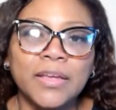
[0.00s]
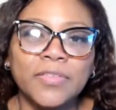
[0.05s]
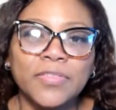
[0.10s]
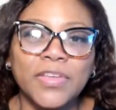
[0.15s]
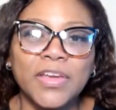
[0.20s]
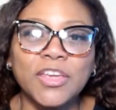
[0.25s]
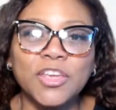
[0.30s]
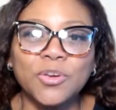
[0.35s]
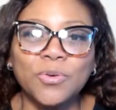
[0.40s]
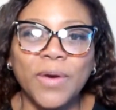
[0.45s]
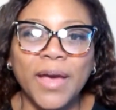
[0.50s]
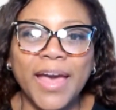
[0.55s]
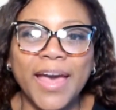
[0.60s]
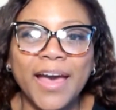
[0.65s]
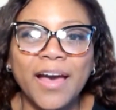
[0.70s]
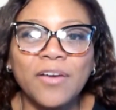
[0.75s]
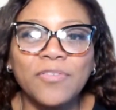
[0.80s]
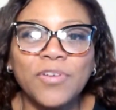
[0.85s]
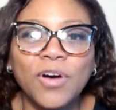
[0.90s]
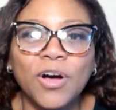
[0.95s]
that you
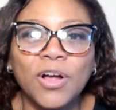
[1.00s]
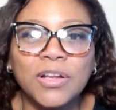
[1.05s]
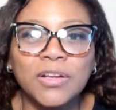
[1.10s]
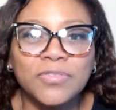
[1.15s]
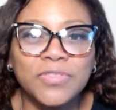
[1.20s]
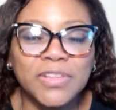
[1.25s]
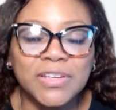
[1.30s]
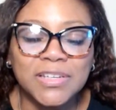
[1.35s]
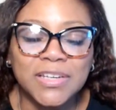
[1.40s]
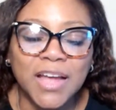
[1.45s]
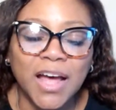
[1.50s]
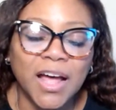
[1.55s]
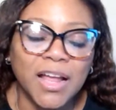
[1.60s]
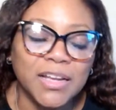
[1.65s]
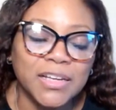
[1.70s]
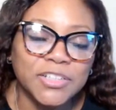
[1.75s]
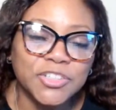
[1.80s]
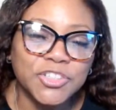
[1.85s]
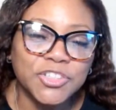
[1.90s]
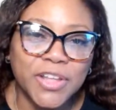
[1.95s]
have all of the
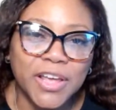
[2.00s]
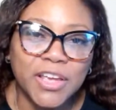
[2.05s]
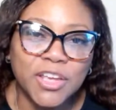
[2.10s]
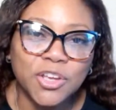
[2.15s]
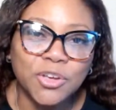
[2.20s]
knowledge that